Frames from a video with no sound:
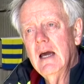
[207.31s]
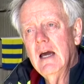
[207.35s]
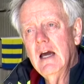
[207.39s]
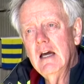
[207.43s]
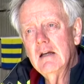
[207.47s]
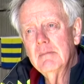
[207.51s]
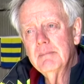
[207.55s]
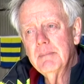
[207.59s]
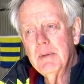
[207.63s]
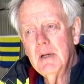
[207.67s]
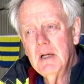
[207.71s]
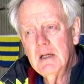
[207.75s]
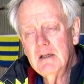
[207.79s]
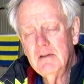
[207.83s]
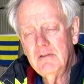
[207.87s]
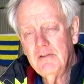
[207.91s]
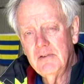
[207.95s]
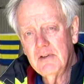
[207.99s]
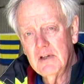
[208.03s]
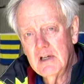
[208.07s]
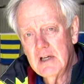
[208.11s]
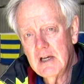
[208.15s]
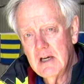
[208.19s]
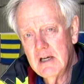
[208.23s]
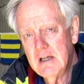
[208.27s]
and
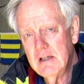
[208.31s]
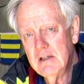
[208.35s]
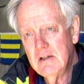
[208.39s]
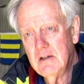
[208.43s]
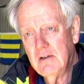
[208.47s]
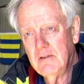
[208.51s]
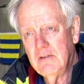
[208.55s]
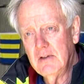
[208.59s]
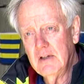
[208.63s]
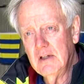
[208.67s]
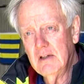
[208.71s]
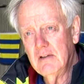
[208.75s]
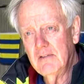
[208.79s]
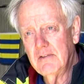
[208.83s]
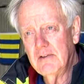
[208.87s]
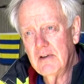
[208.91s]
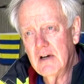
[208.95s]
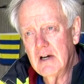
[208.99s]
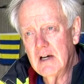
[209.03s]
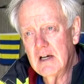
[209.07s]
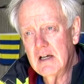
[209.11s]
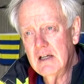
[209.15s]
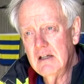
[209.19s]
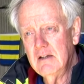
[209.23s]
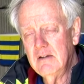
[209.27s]
place the cages
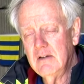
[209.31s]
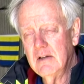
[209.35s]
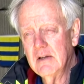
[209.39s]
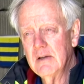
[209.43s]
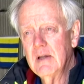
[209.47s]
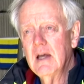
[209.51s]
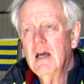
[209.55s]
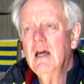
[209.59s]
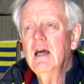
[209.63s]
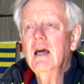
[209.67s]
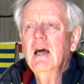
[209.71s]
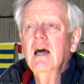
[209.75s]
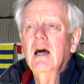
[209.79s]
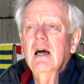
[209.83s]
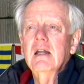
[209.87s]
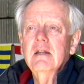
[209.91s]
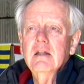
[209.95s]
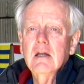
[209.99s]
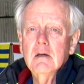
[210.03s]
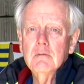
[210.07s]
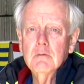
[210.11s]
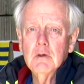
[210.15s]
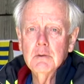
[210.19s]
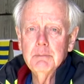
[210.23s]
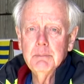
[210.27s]
inside, and
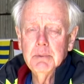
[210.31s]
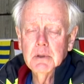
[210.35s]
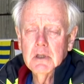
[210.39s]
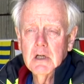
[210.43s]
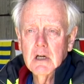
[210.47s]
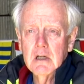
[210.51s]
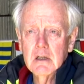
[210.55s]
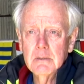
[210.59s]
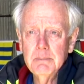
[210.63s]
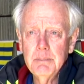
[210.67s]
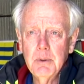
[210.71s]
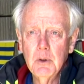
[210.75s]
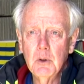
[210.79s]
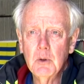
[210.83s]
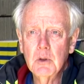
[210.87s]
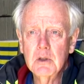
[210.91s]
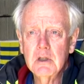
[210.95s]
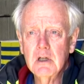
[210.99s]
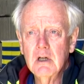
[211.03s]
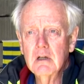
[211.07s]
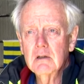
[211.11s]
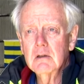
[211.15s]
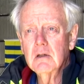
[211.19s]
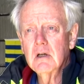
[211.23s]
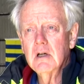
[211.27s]
then we're going to pour
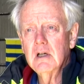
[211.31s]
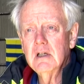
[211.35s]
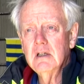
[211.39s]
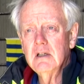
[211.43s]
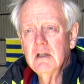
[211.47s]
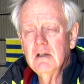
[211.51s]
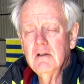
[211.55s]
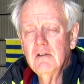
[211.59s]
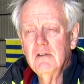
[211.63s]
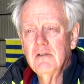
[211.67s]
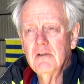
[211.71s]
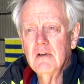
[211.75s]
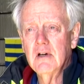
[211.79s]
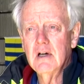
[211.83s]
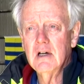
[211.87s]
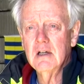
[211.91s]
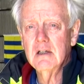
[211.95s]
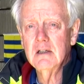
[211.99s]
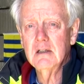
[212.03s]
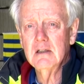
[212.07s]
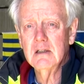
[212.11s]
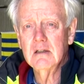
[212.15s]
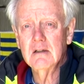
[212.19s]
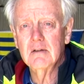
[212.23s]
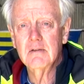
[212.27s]
concrete
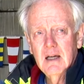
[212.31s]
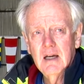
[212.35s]
inside it.